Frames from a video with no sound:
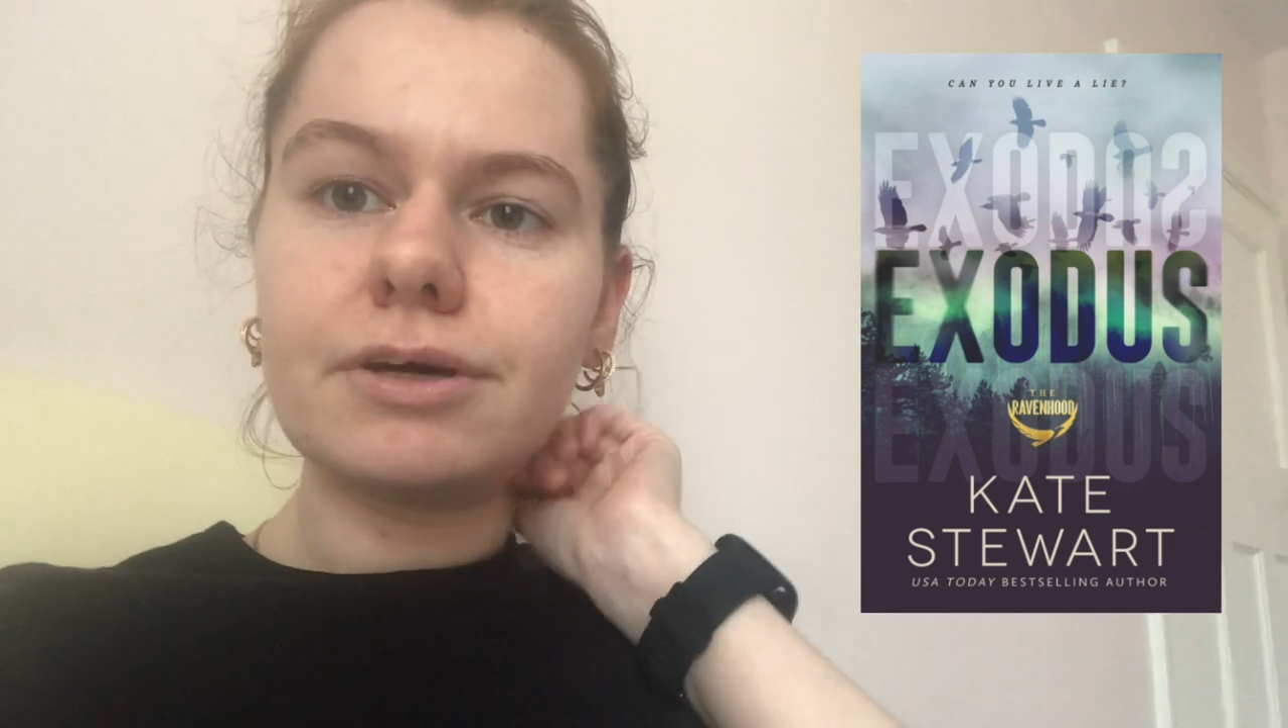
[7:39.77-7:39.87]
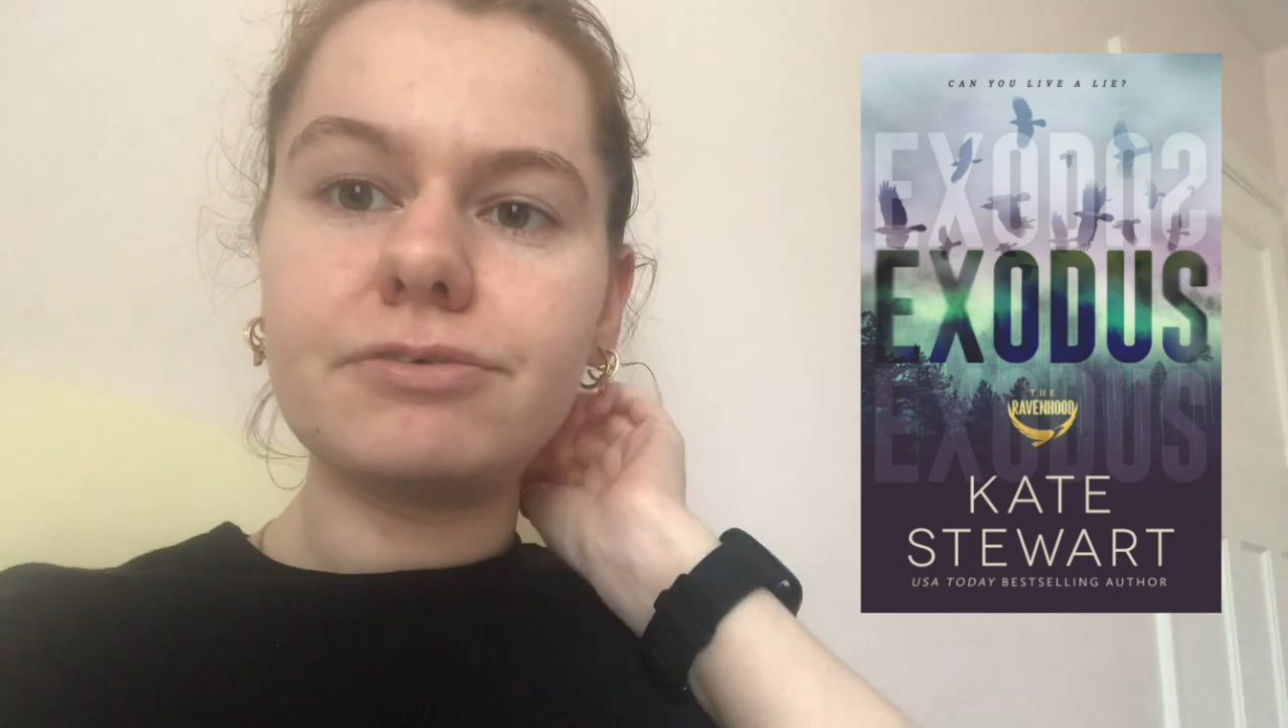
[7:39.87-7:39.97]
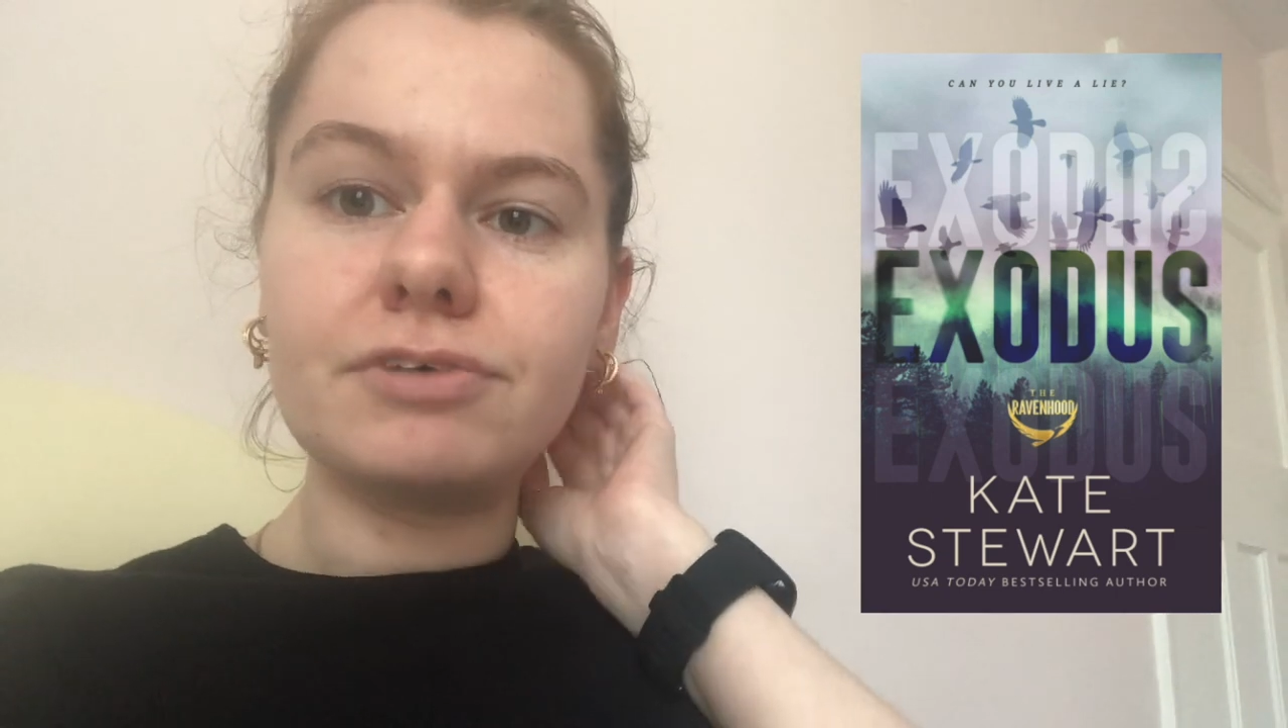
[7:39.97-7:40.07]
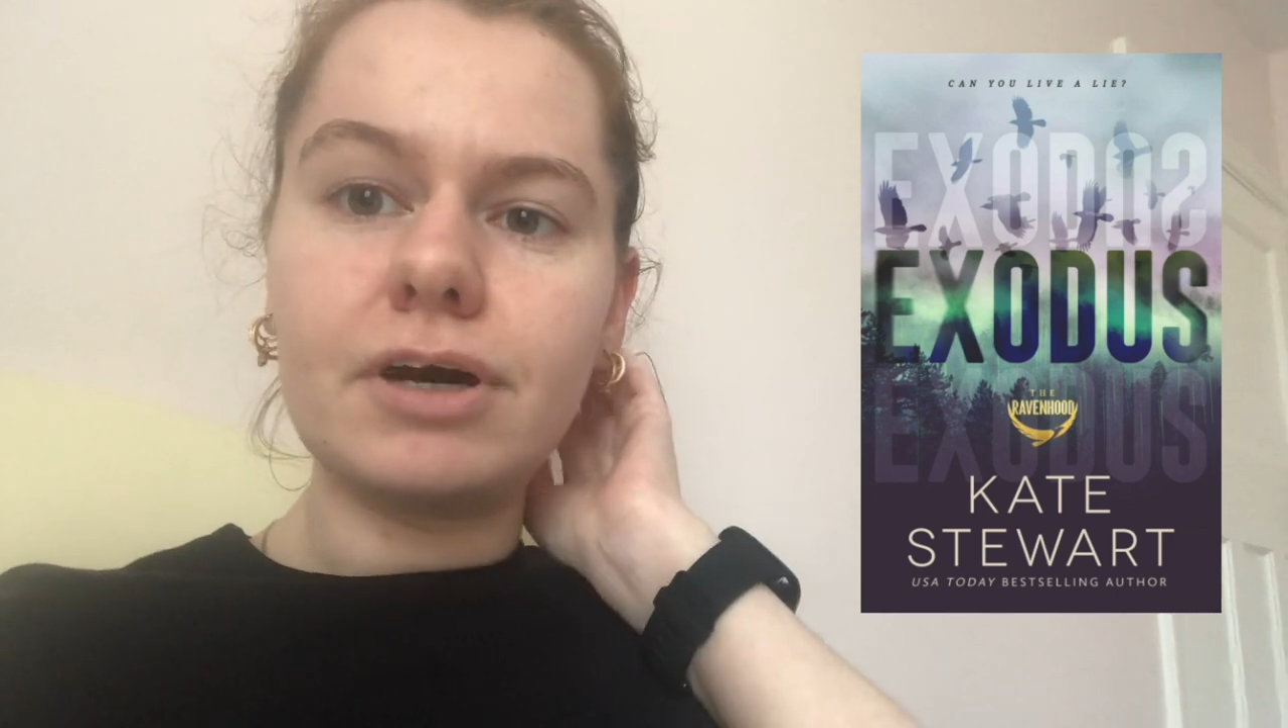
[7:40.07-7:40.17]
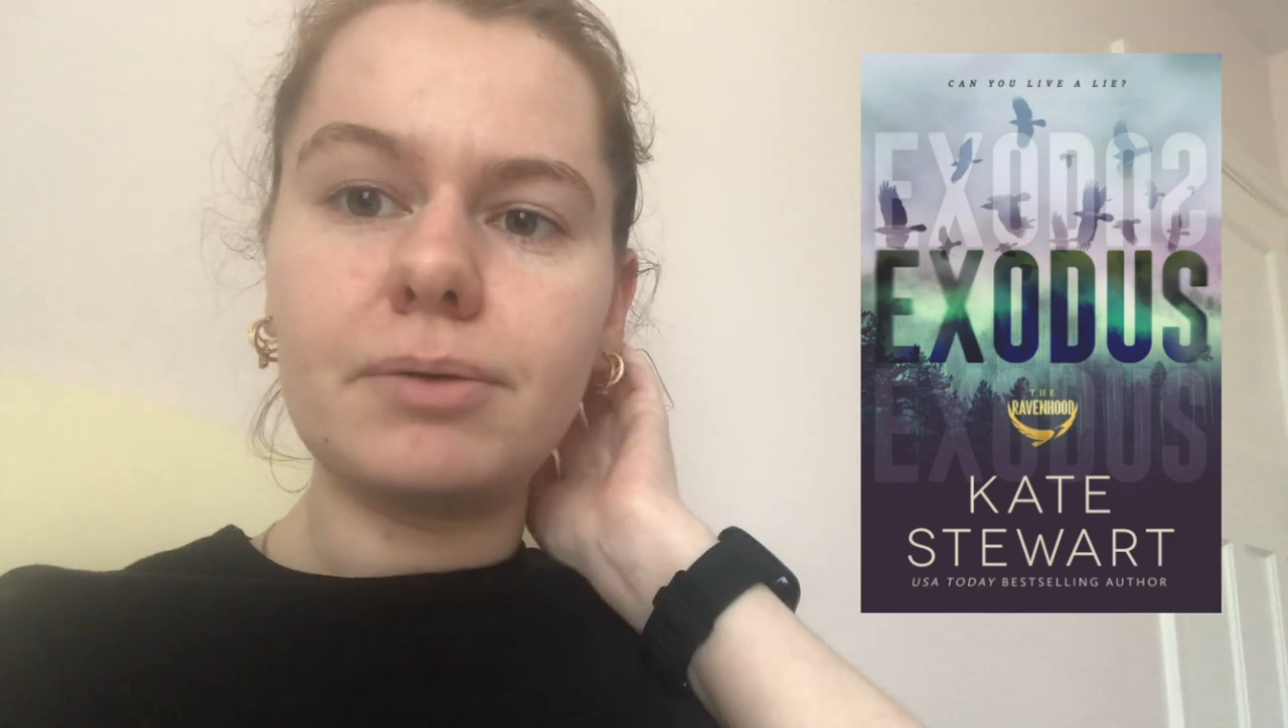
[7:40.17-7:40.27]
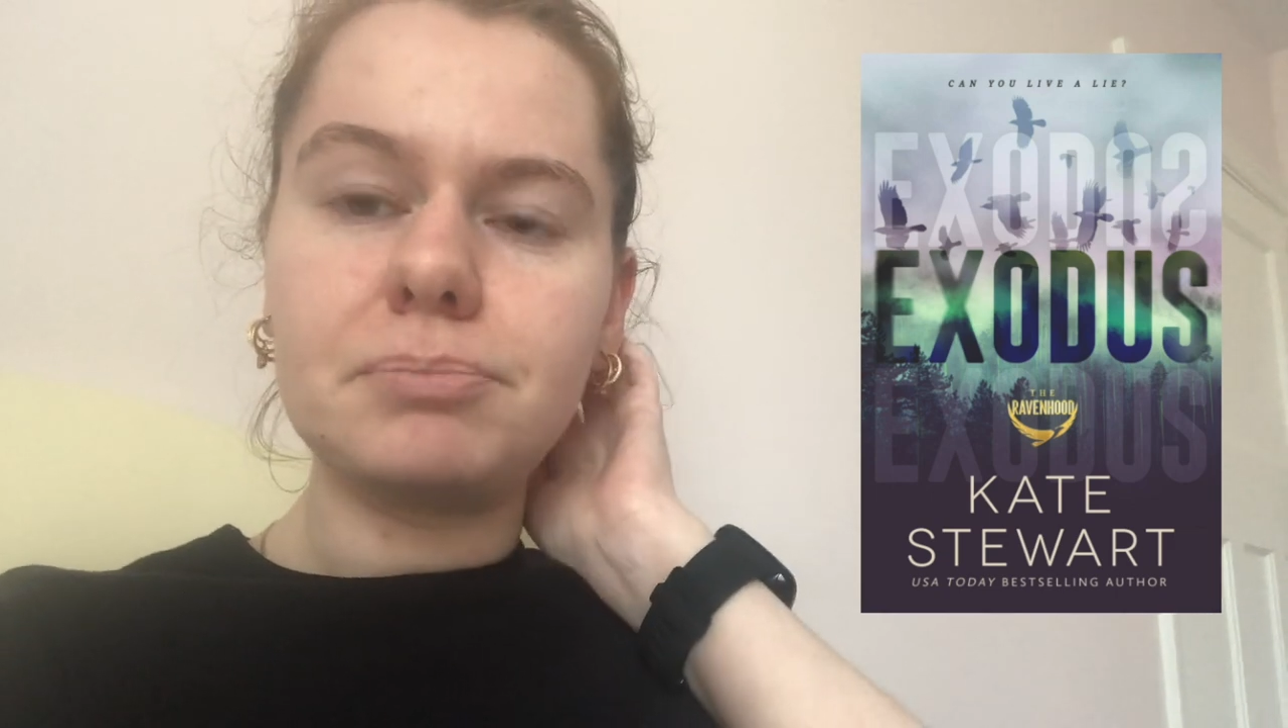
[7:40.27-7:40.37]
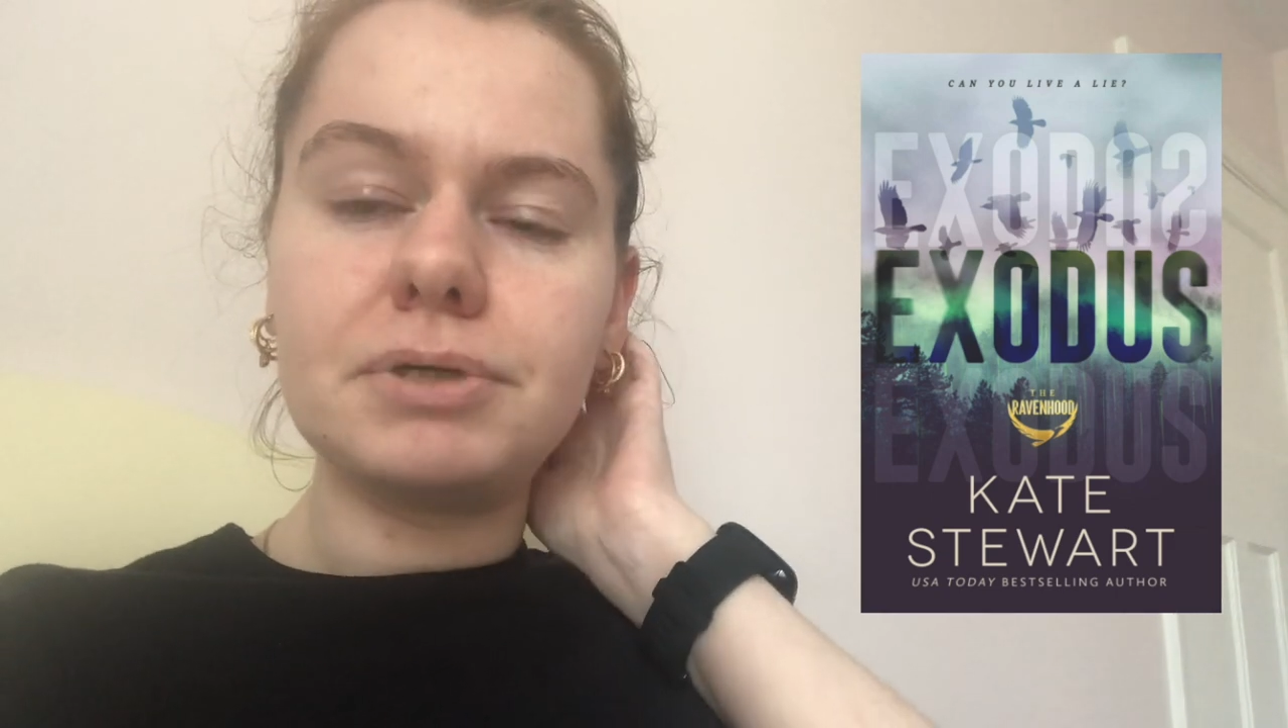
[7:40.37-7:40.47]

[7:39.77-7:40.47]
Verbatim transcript: a fair